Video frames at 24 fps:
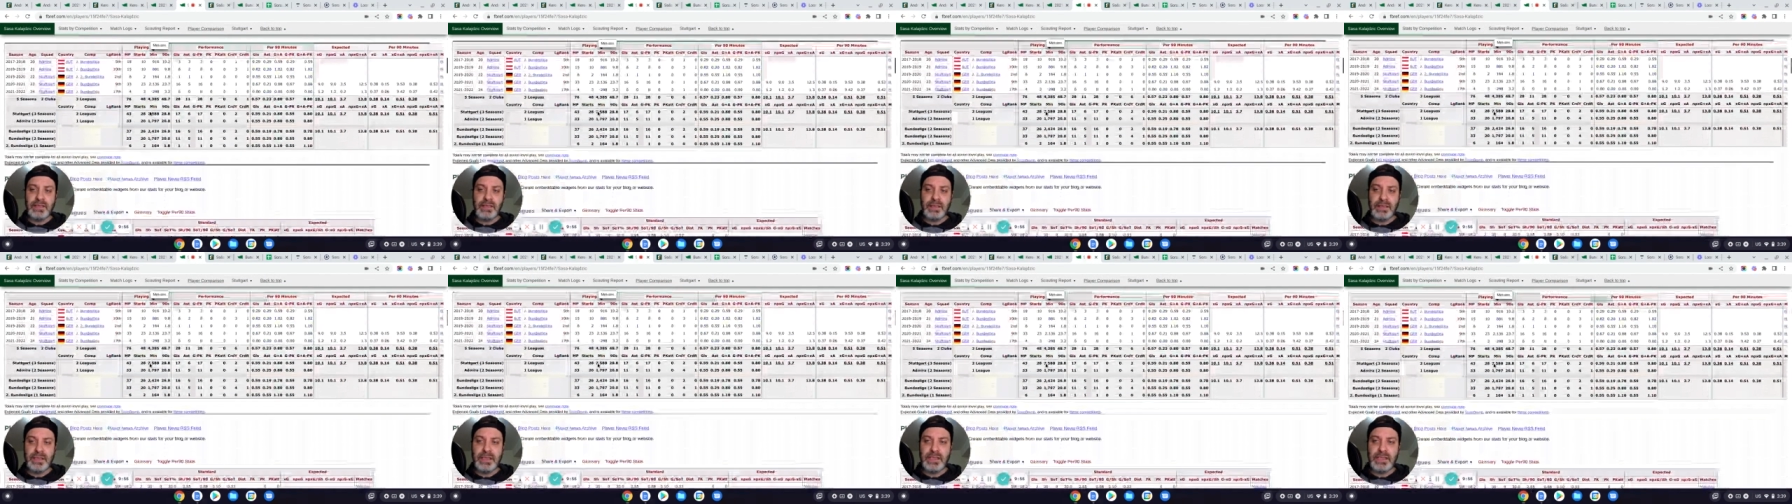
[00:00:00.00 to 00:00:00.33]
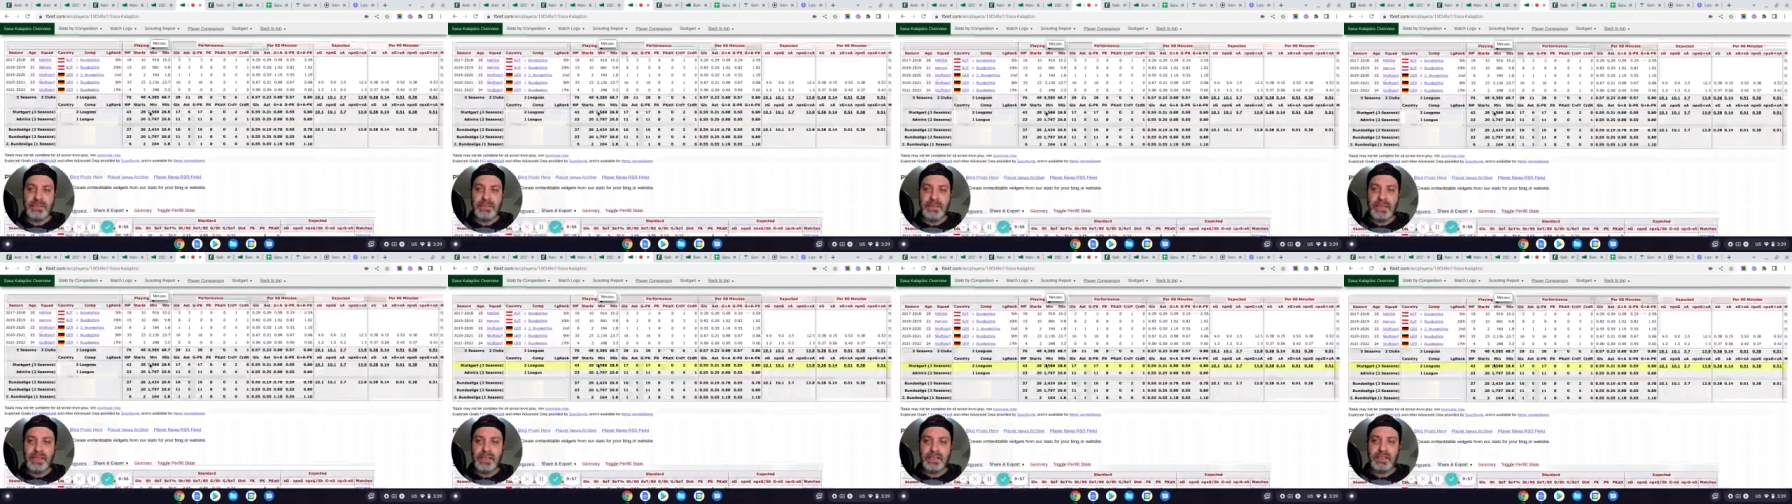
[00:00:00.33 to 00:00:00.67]

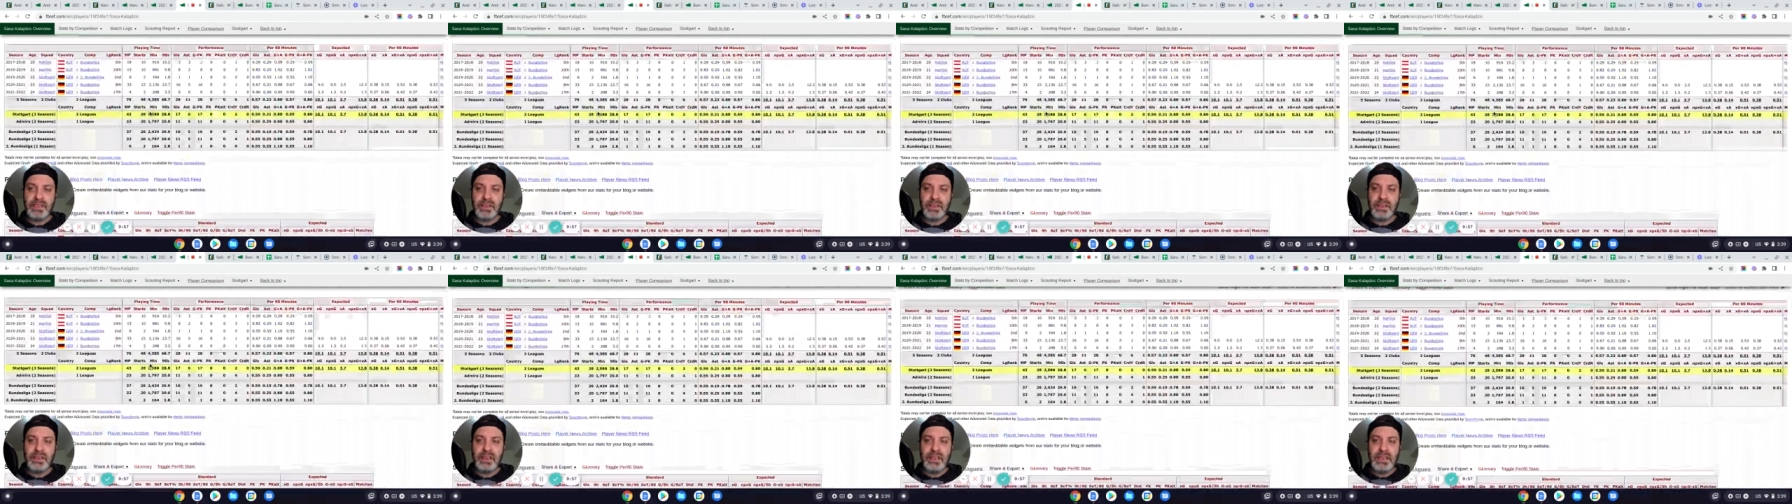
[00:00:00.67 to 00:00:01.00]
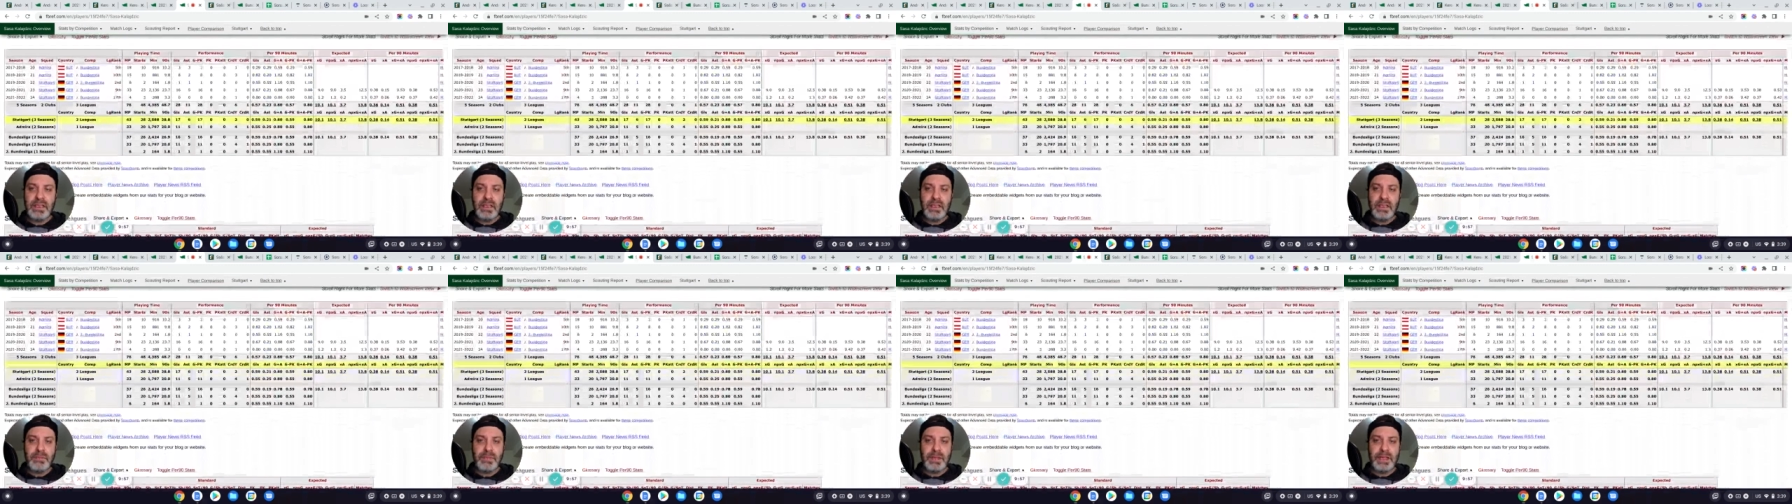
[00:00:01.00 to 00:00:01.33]
He's been injured,
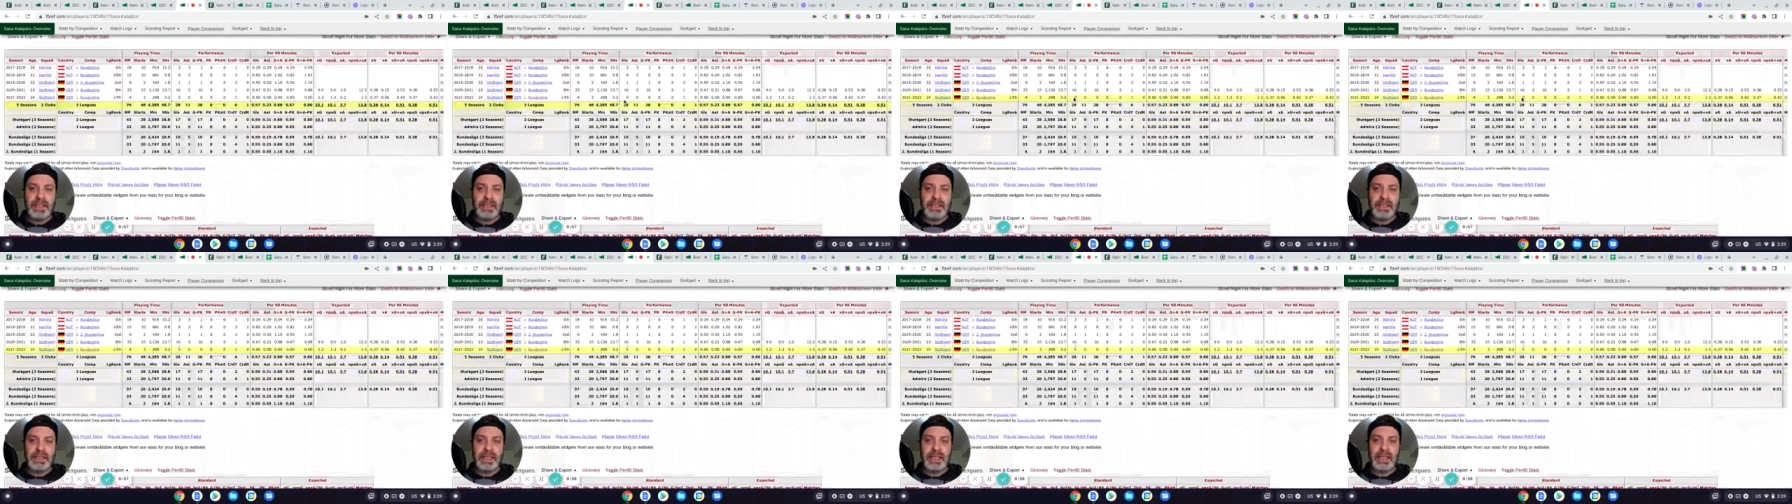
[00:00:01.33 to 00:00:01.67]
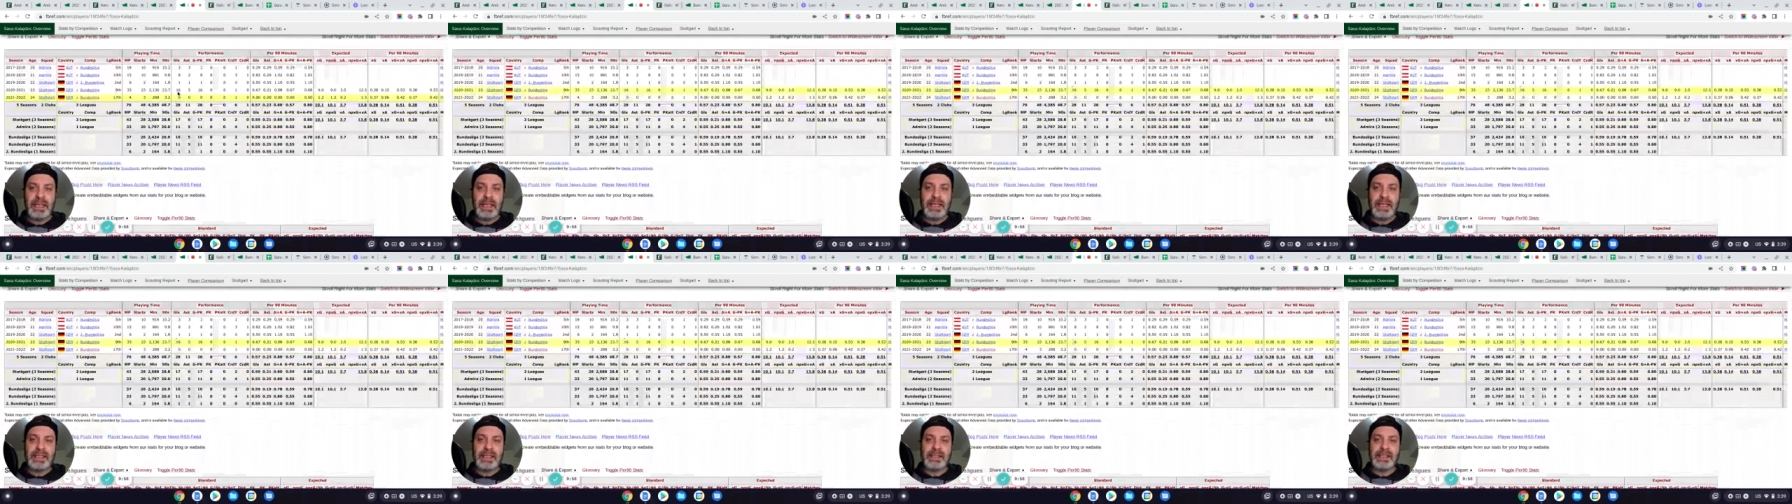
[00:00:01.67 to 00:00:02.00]
but
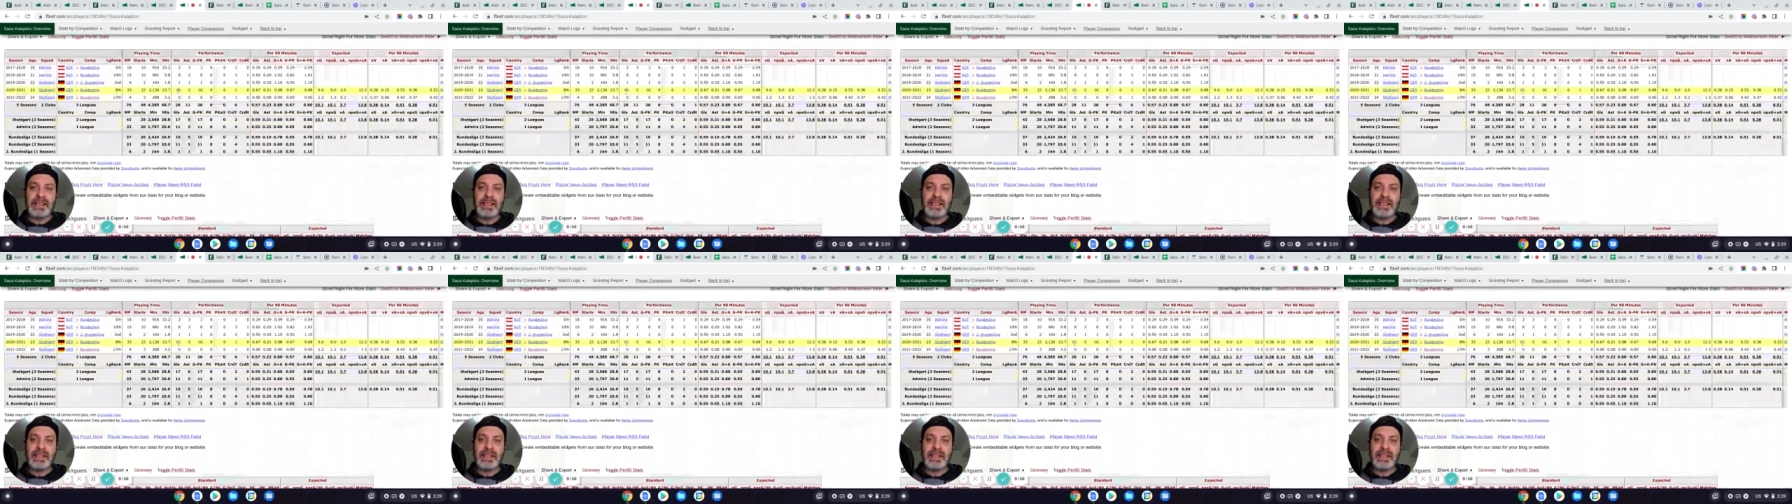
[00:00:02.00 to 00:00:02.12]
again,